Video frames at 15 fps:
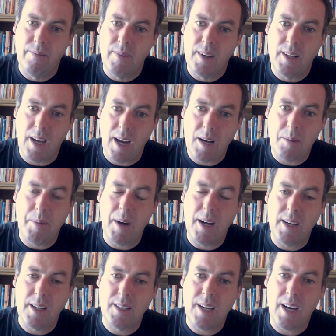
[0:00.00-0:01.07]
And they had a
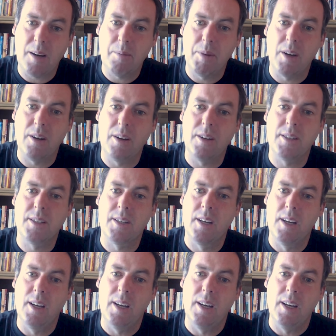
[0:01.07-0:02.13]
panic attack because
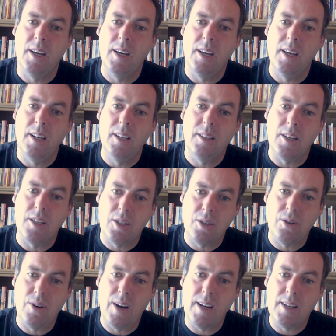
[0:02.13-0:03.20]
the
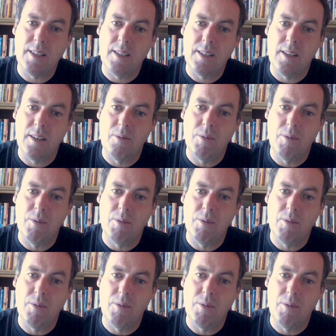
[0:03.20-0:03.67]
stress